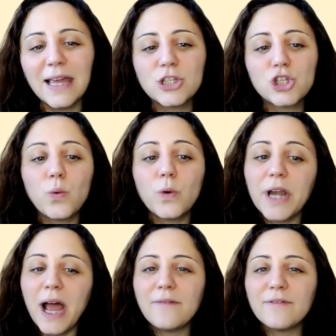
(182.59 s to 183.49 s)
And so we're
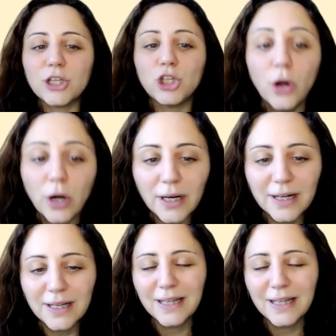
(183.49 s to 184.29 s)
not emphasizing you're